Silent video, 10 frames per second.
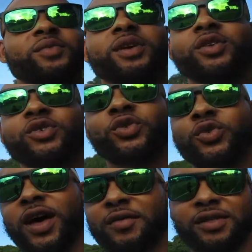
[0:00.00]
we going to
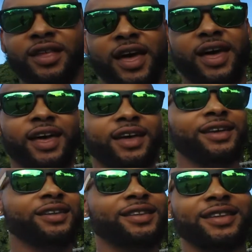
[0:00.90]
do
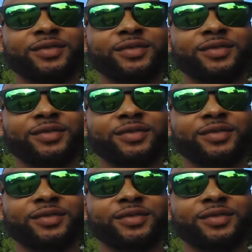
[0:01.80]
everything.